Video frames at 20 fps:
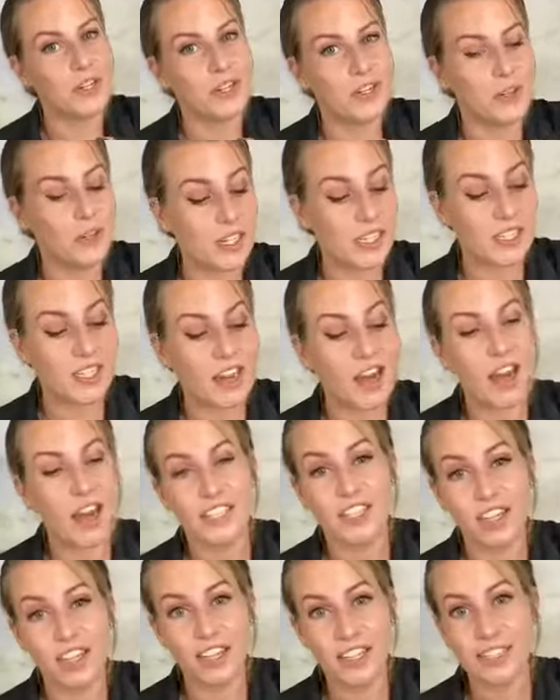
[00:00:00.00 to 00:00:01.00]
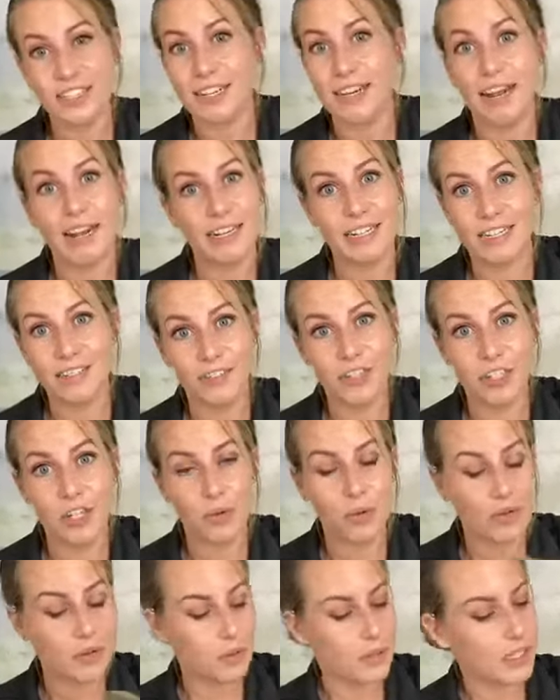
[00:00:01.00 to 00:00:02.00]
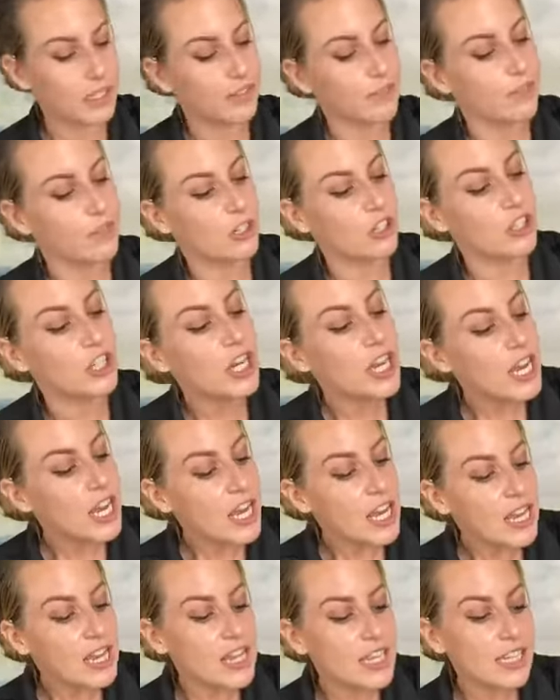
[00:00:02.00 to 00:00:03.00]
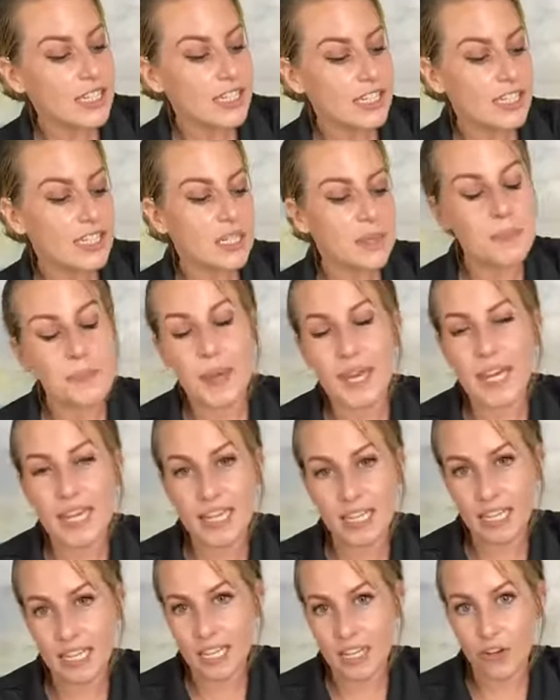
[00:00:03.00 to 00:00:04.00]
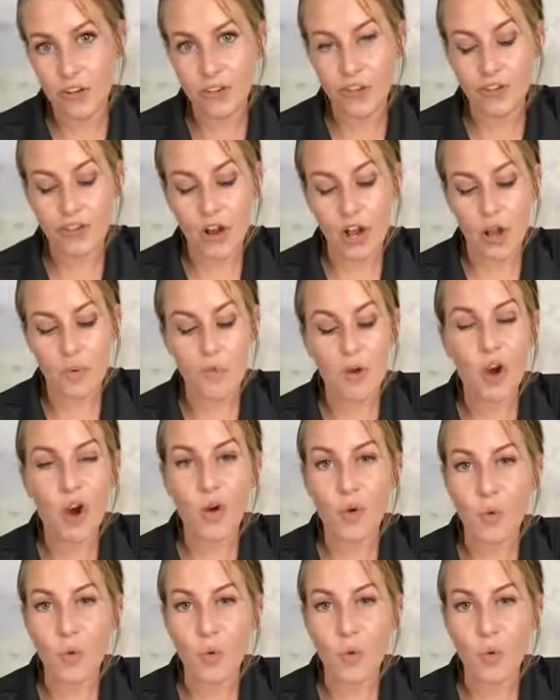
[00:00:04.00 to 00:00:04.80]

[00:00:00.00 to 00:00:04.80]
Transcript: knew because I saw this and I didn't even know what it was at first. This is a baleen from a